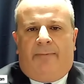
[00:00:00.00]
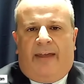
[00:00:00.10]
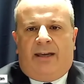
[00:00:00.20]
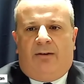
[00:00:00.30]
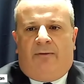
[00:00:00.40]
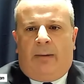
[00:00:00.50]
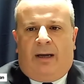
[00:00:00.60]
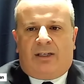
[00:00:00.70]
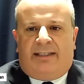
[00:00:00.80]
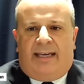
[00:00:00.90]
Thank you very
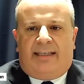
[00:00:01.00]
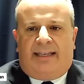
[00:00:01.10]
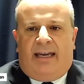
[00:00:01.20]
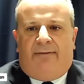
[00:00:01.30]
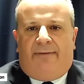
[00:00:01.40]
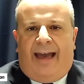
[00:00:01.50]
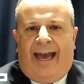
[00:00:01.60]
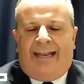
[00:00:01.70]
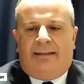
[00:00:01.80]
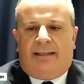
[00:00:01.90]
much. Stay safe
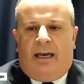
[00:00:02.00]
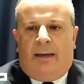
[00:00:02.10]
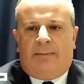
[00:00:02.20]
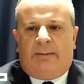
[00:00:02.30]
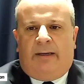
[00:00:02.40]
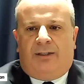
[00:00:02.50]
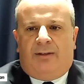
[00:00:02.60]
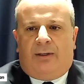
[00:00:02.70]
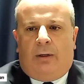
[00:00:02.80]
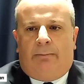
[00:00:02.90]
and um, speak to
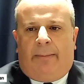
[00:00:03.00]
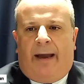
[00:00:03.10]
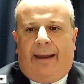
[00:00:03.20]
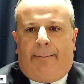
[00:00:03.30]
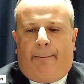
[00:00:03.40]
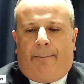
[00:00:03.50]
you soon. Bye-bye.